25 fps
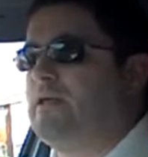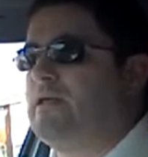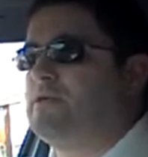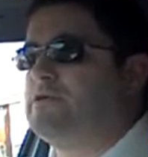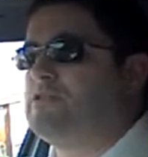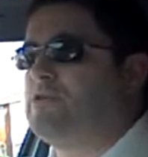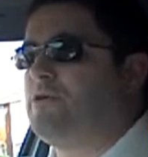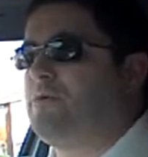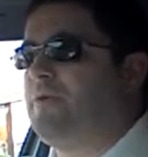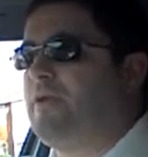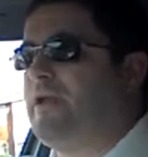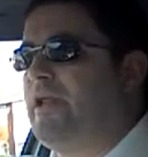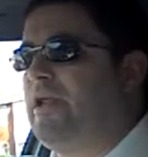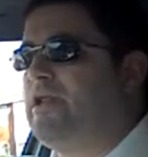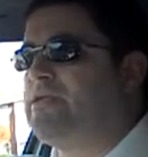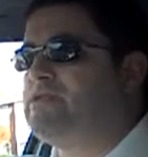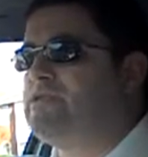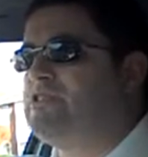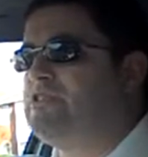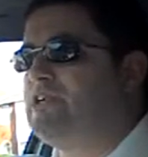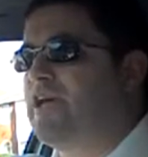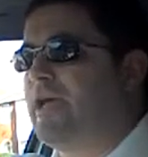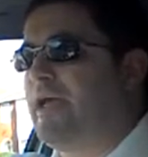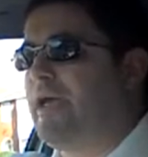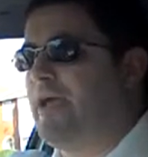so we need
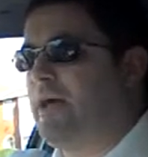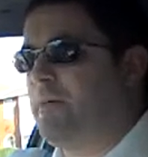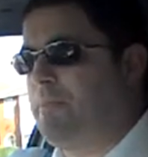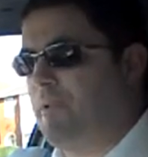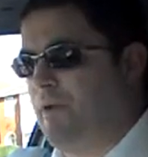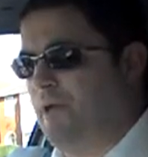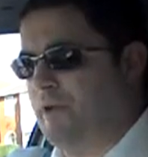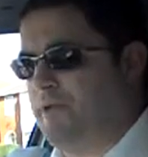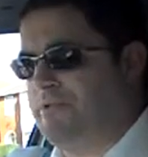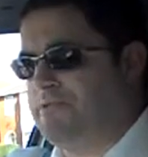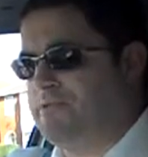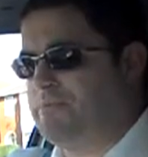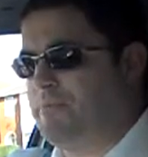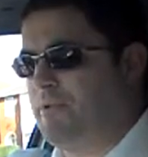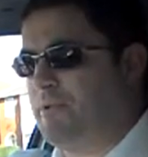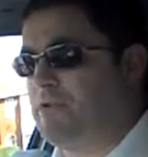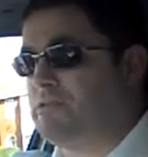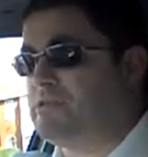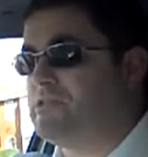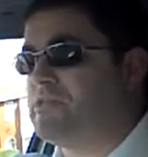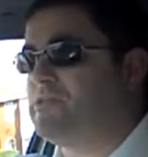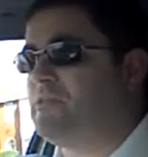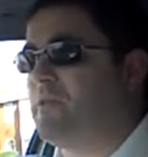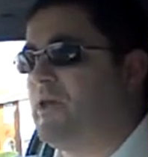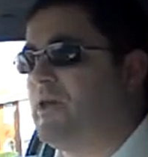to check our blind
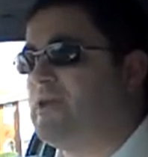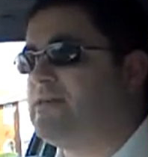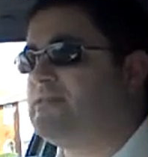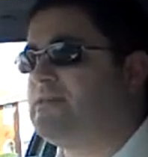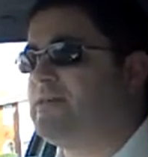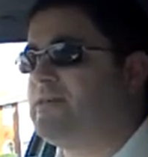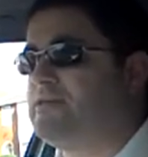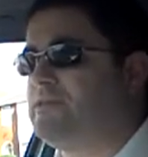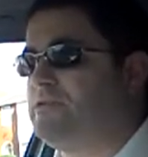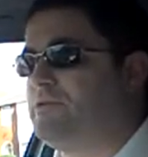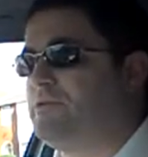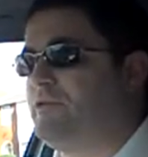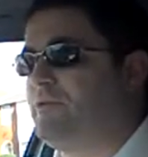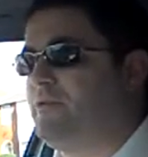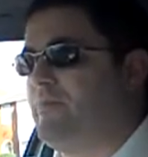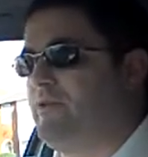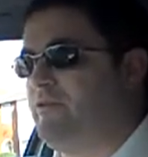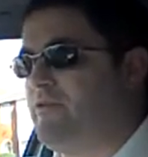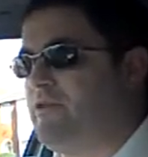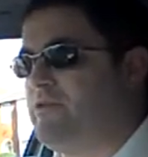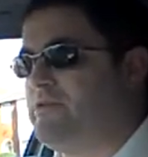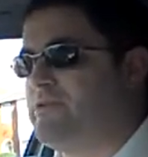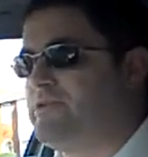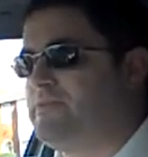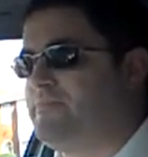spots as well as our door
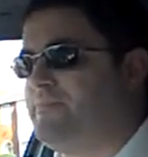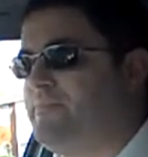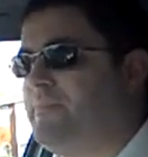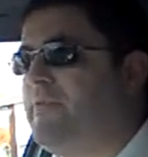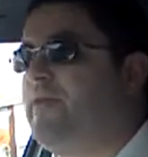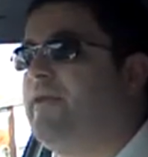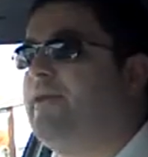mirrors,